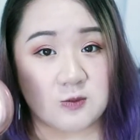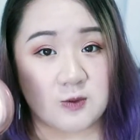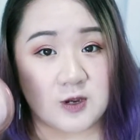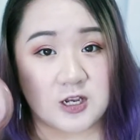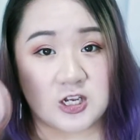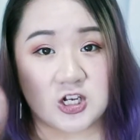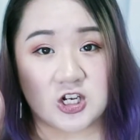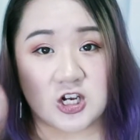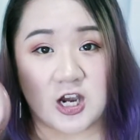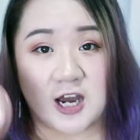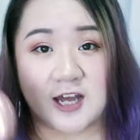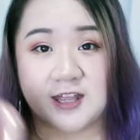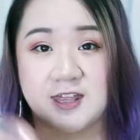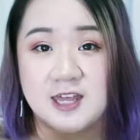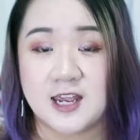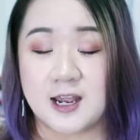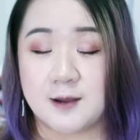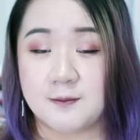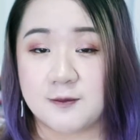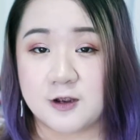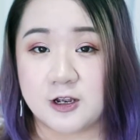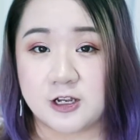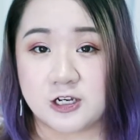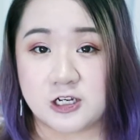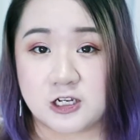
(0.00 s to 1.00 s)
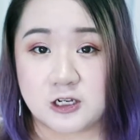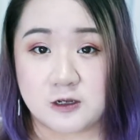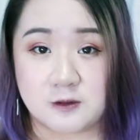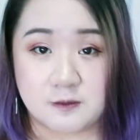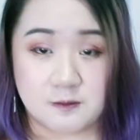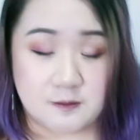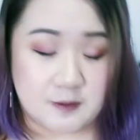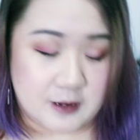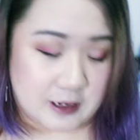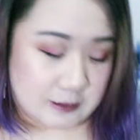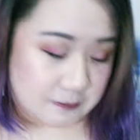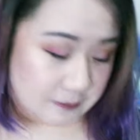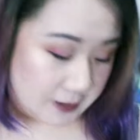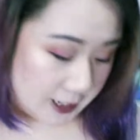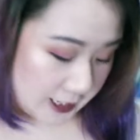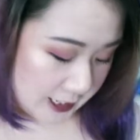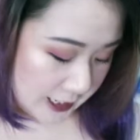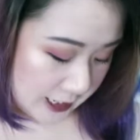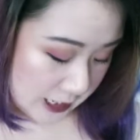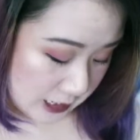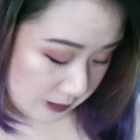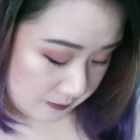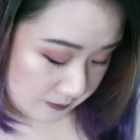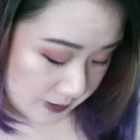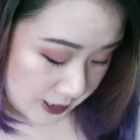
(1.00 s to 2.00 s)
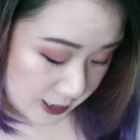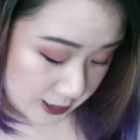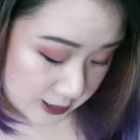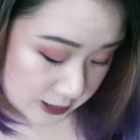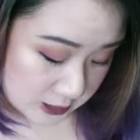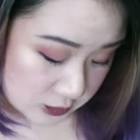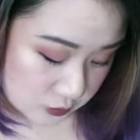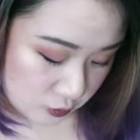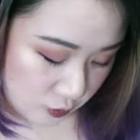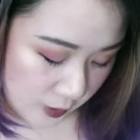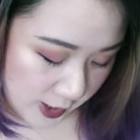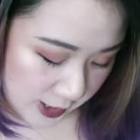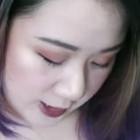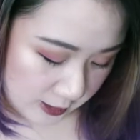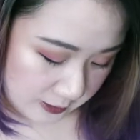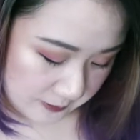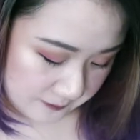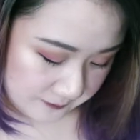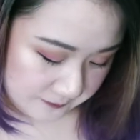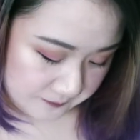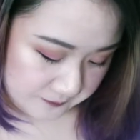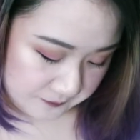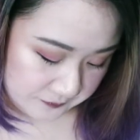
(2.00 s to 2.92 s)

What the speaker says: which I think I'm going to be picking up as well.